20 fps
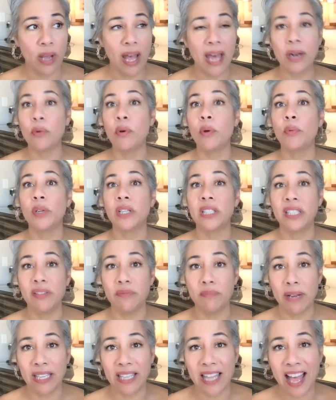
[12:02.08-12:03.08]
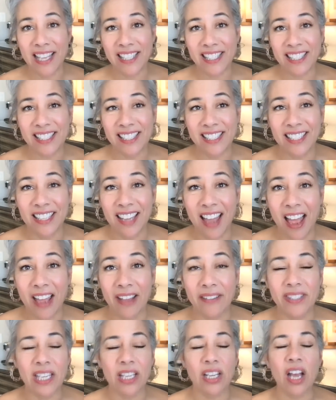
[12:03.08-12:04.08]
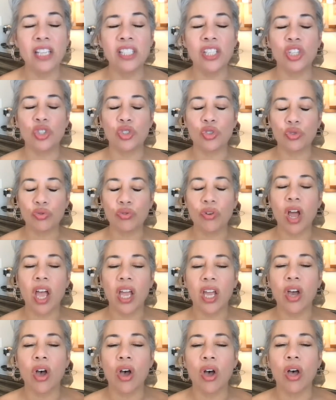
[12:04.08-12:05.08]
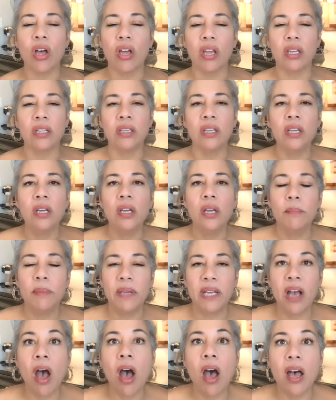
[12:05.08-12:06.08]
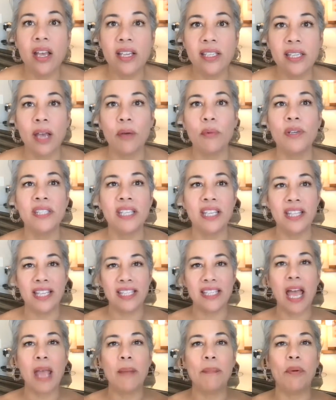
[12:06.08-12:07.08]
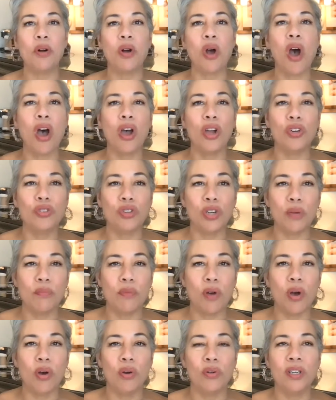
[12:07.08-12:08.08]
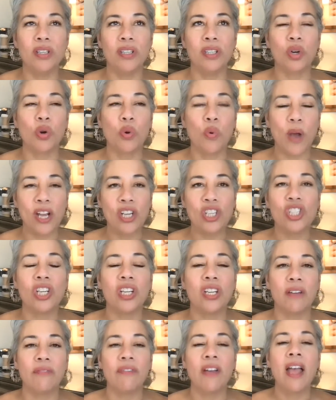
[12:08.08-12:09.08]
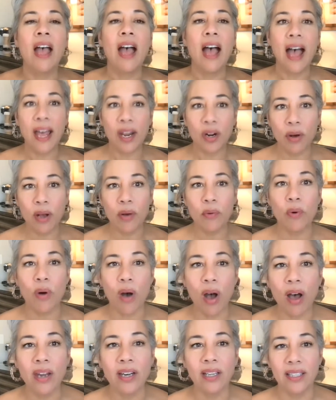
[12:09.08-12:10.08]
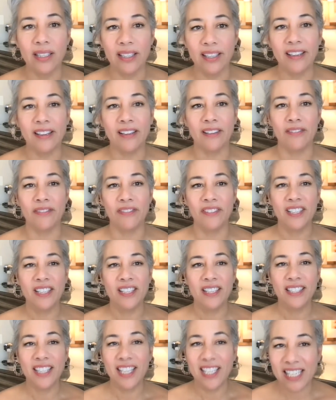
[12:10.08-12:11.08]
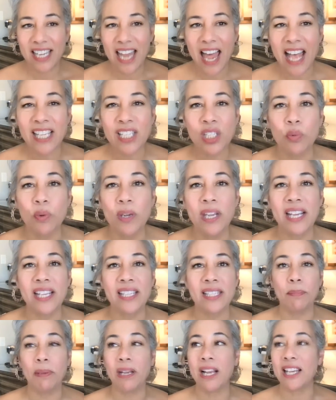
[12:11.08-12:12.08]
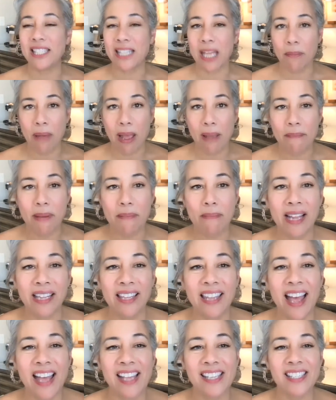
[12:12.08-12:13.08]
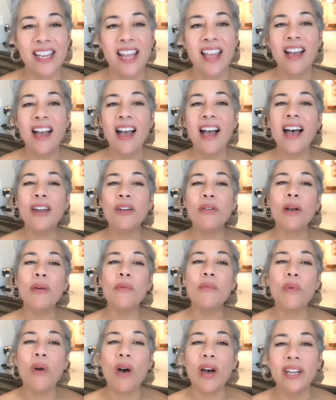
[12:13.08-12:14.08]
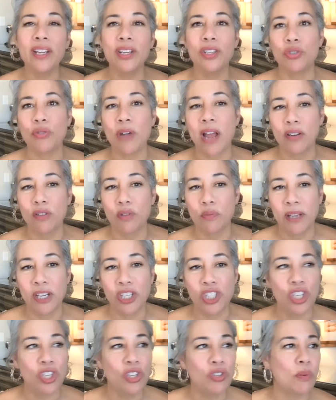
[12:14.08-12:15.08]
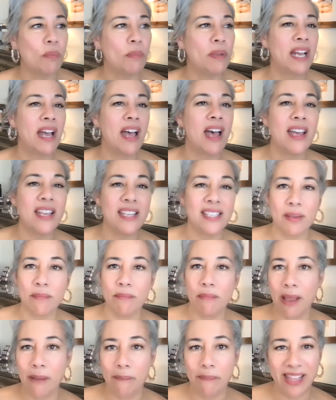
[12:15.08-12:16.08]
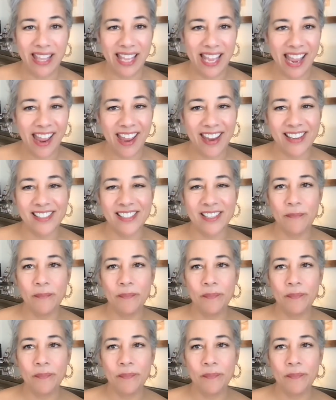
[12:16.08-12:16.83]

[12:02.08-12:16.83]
How do I want to live my last lives? I got to try on because I was in this hypochondria mode the question of how do I want to live these last weeks because they might be my last? How do I want to interact with my children because it might be the end?